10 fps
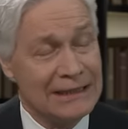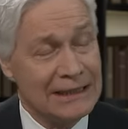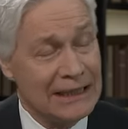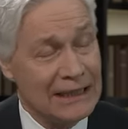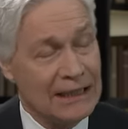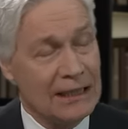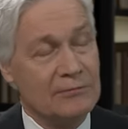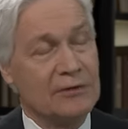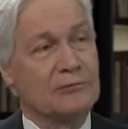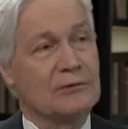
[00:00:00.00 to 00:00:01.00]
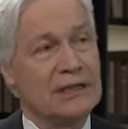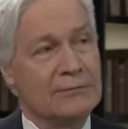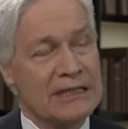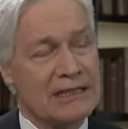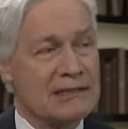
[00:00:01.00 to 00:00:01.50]
Yeah.
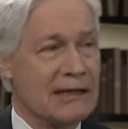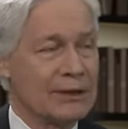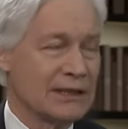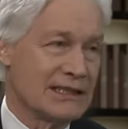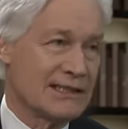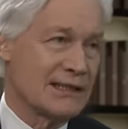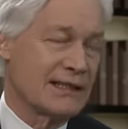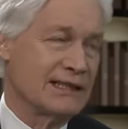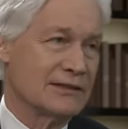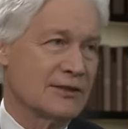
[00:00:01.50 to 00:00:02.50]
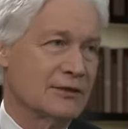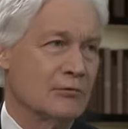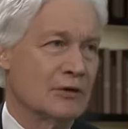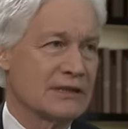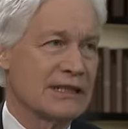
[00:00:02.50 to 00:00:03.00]
William is stubbornly sticking to
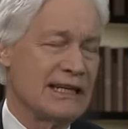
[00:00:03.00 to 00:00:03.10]
what